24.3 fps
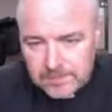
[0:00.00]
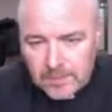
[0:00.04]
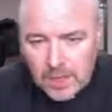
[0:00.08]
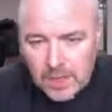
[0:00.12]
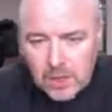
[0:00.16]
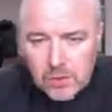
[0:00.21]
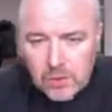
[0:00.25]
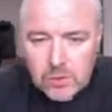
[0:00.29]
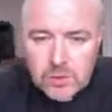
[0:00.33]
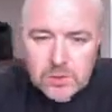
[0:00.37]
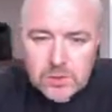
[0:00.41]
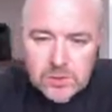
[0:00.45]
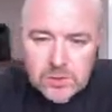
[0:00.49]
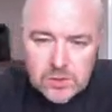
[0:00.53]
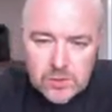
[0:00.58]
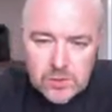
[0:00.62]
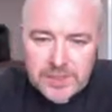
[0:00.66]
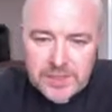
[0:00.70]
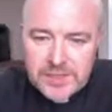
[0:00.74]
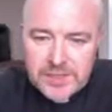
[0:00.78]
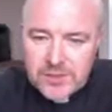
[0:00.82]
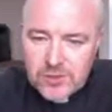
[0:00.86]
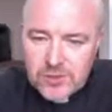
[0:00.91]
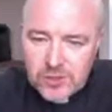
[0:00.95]

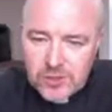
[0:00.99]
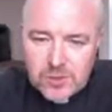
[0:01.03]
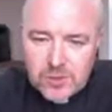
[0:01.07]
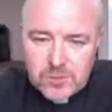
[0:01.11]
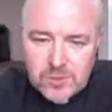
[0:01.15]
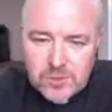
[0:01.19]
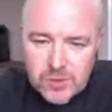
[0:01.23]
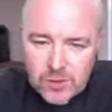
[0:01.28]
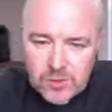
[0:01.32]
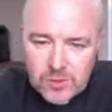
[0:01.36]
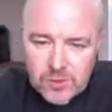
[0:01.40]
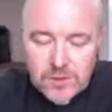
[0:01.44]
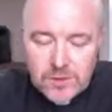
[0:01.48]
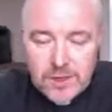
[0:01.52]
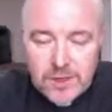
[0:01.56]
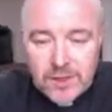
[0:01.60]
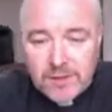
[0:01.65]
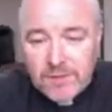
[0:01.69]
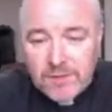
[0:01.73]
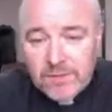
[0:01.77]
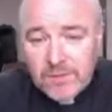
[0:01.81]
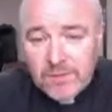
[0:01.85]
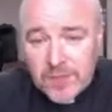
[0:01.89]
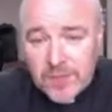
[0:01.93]
in terms of
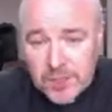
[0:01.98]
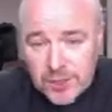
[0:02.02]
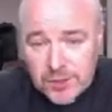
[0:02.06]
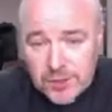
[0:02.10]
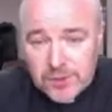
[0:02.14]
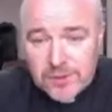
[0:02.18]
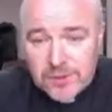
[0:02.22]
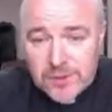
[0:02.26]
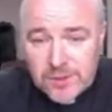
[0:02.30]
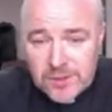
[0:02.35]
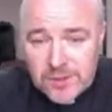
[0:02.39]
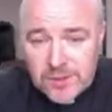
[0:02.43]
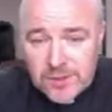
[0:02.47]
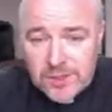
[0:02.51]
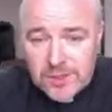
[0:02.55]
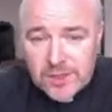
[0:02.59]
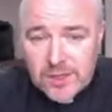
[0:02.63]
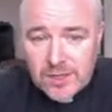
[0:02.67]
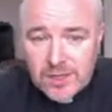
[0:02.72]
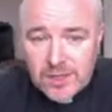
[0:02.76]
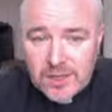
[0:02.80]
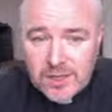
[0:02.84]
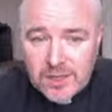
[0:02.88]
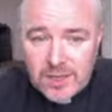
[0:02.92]
visions
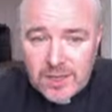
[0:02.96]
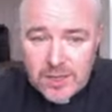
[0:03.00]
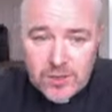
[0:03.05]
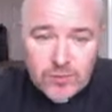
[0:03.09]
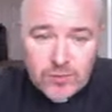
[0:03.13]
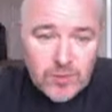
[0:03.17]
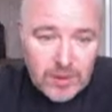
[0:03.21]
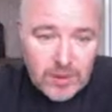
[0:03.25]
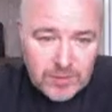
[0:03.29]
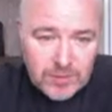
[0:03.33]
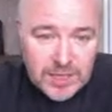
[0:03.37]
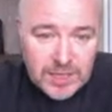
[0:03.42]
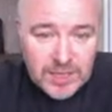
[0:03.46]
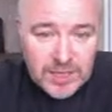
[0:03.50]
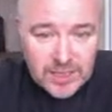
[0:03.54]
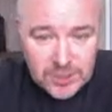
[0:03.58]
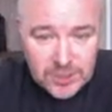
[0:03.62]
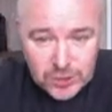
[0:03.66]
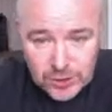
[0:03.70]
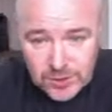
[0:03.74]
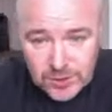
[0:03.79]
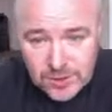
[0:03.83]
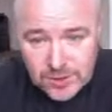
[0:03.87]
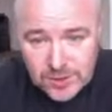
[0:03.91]
and
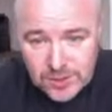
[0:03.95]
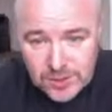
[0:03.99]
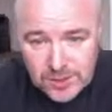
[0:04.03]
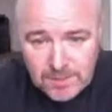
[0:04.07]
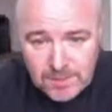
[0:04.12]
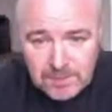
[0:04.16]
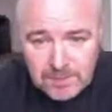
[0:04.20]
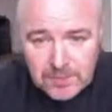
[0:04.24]
revelations,